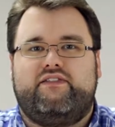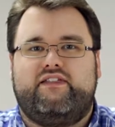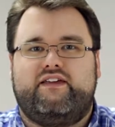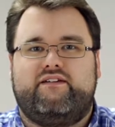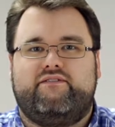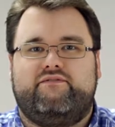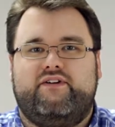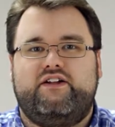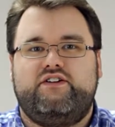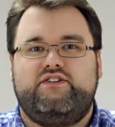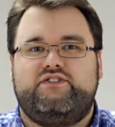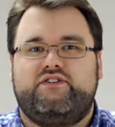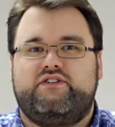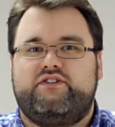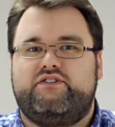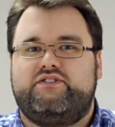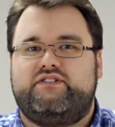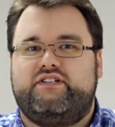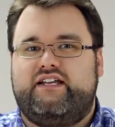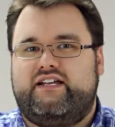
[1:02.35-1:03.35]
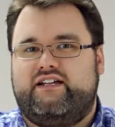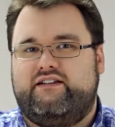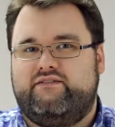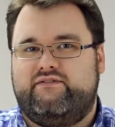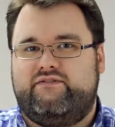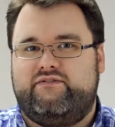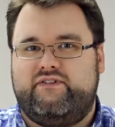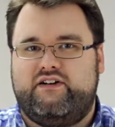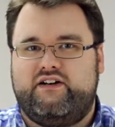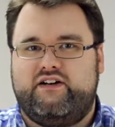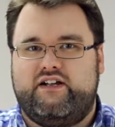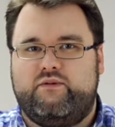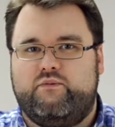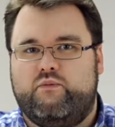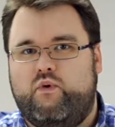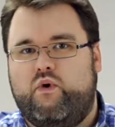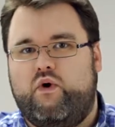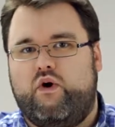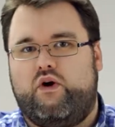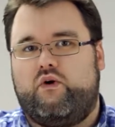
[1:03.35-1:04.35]
the Avengers Infinity
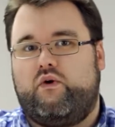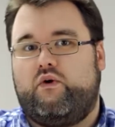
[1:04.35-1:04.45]
War,